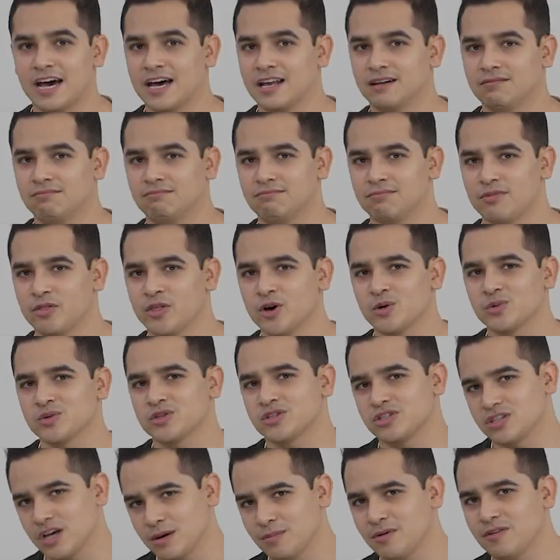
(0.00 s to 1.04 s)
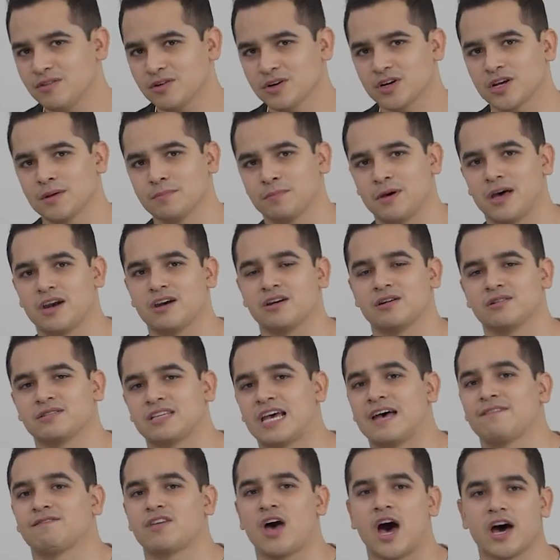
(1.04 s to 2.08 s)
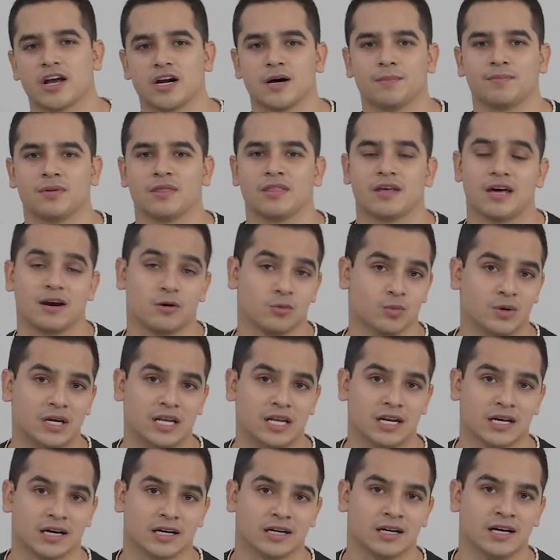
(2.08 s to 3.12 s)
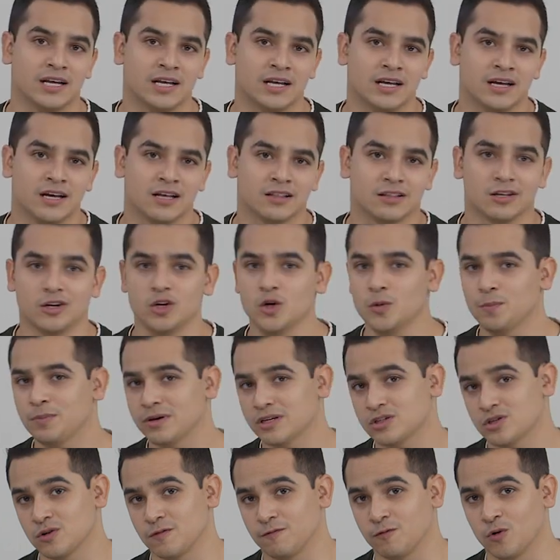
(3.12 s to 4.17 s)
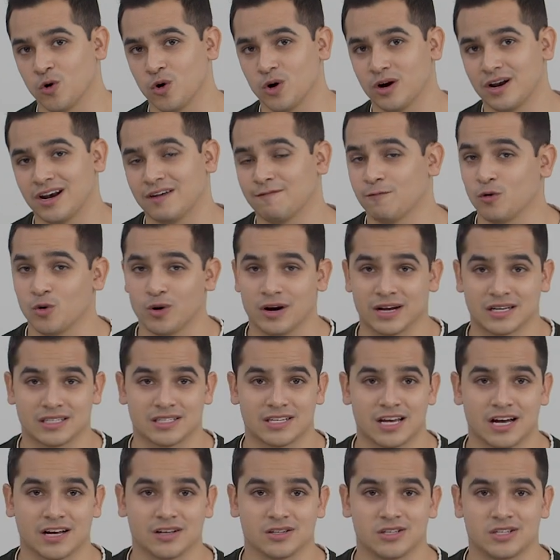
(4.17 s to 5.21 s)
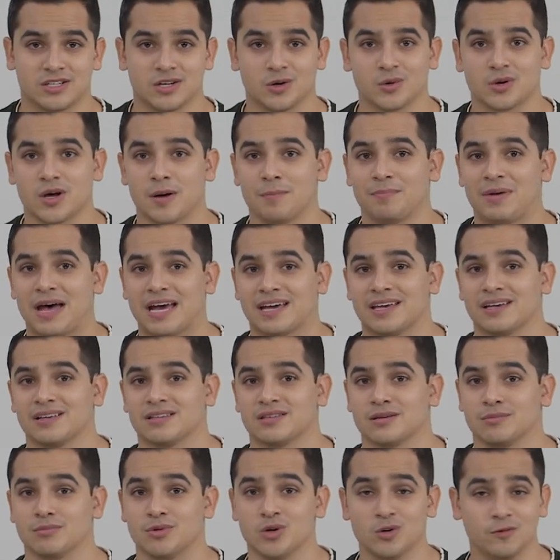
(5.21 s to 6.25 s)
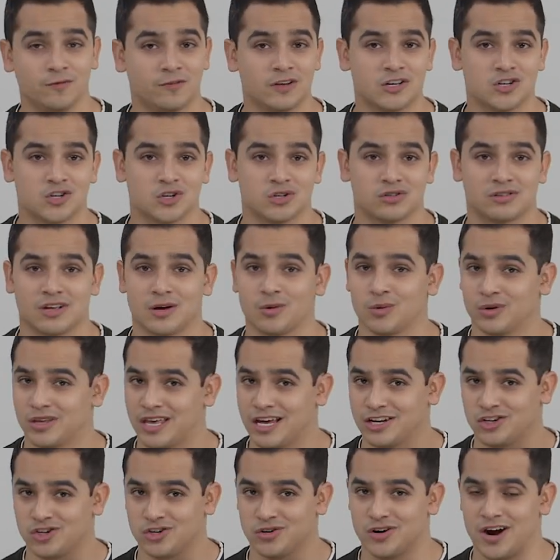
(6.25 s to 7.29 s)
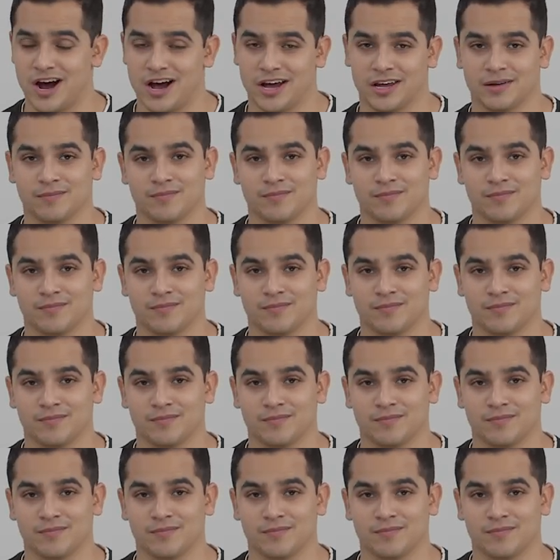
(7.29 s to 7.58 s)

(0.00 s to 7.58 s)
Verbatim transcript: And though some of their competitors have caught up in that arena, the new Pixel 4 and 4 XL still come packing some new features that will catch your eye.